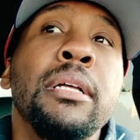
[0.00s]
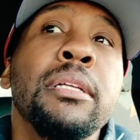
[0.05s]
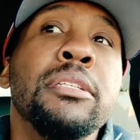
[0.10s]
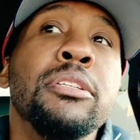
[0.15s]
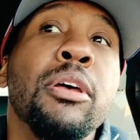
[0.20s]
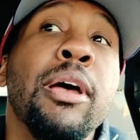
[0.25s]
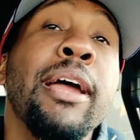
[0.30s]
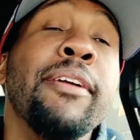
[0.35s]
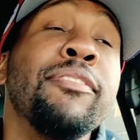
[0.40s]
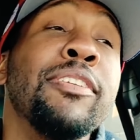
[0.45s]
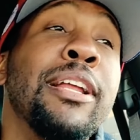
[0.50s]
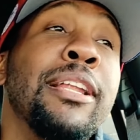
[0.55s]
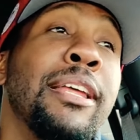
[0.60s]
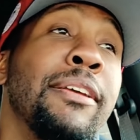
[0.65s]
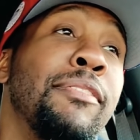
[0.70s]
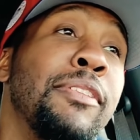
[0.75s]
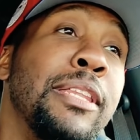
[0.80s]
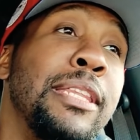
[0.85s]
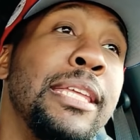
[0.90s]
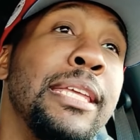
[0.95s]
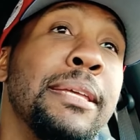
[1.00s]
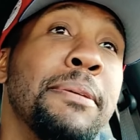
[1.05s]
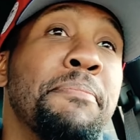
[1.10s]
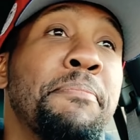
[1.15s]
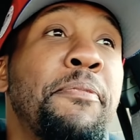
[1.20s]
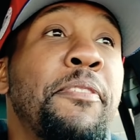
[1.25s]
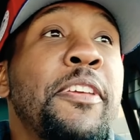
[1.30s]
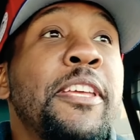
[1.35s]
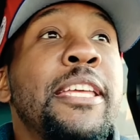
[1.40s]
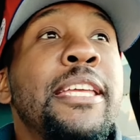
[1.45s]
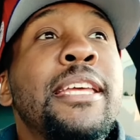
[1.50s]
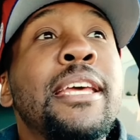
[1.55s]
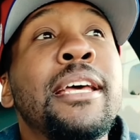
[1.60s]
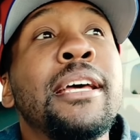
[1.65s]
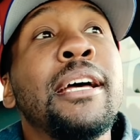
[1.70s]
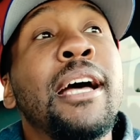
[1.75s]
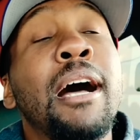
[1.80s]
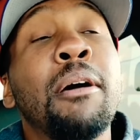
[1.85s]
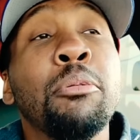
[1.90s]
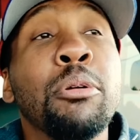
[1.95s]
So after I left the DMV,
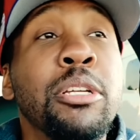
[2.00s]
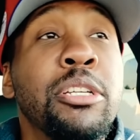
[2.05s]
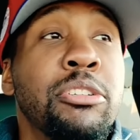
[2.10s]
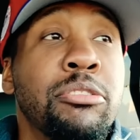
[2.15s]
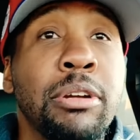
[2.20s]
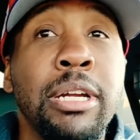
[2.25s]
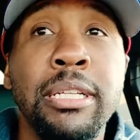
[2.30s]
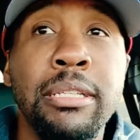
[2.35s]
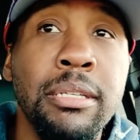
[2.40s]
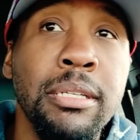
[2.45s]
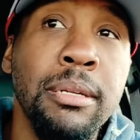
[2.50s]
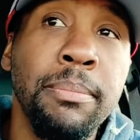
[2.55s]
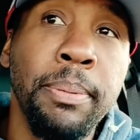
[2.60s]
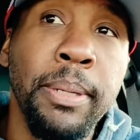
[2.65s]
I went straight to